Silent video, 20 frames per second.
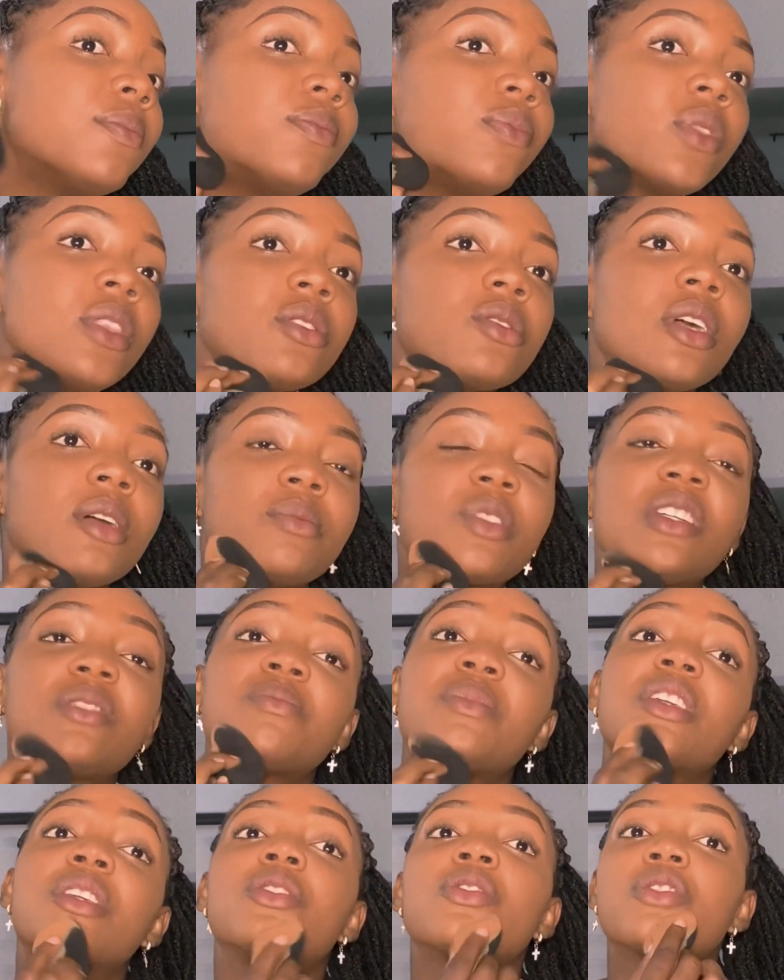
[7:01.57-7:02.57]
So I'm just
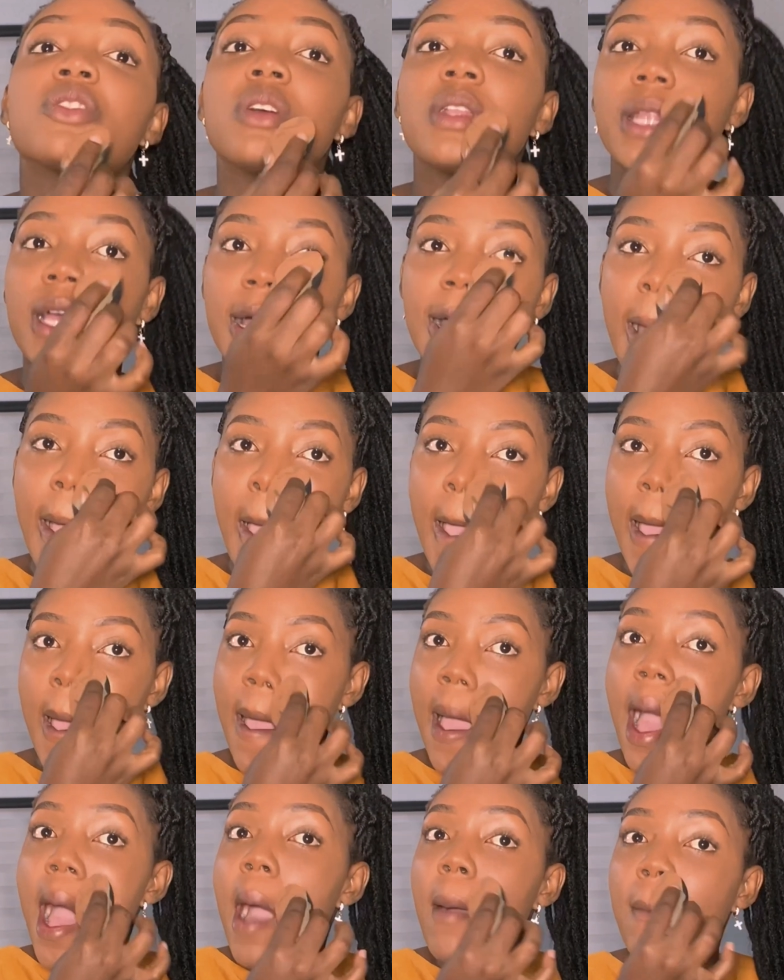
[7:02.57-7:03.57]
making sure that
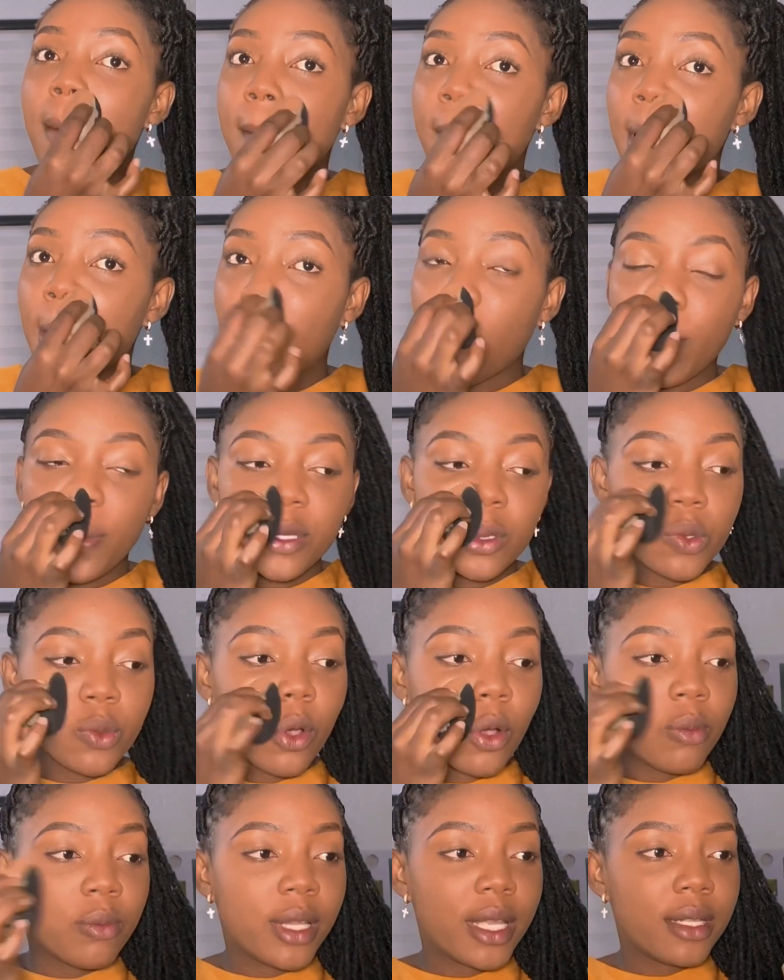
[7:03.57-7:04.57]
my makeup is well
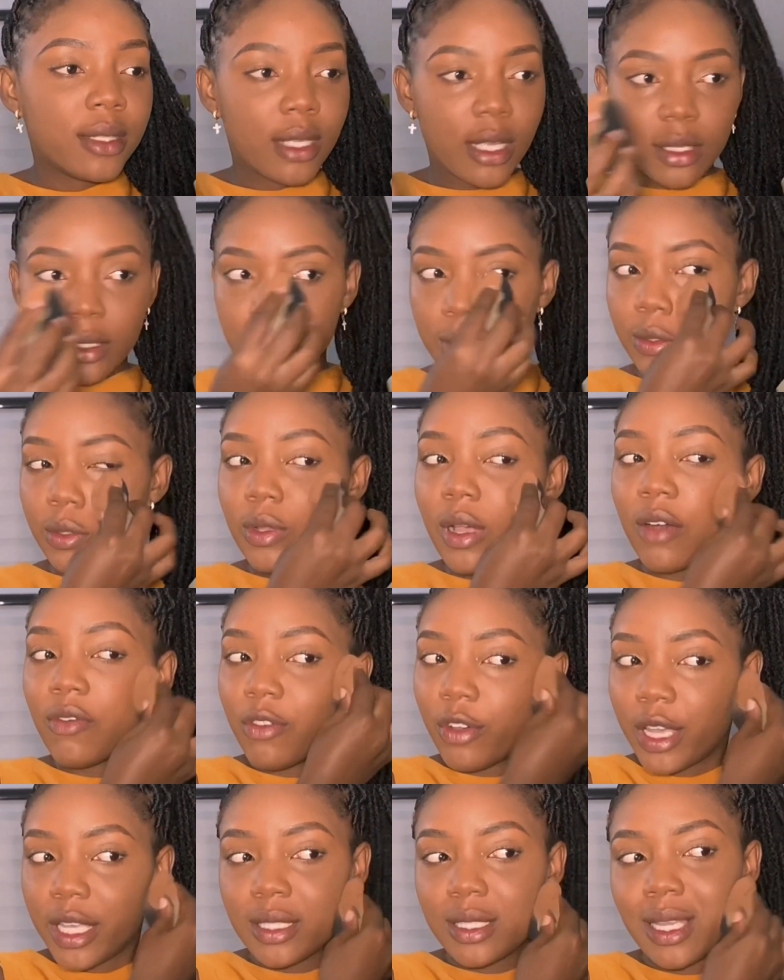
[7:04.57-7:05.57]
blended to
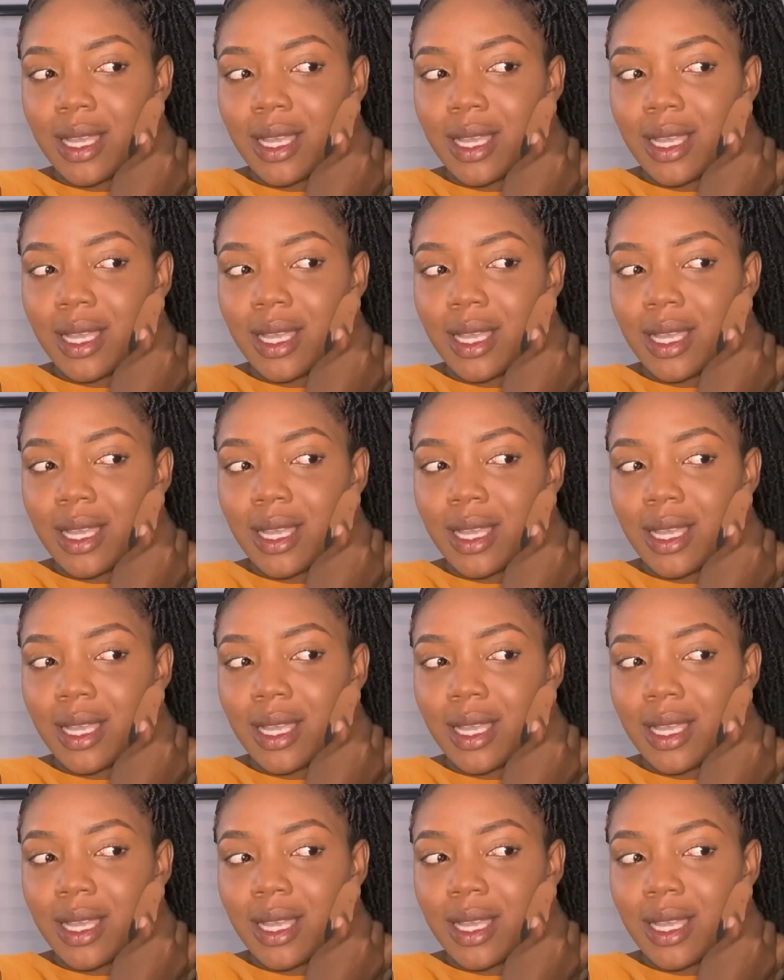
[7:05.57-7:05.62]
avoid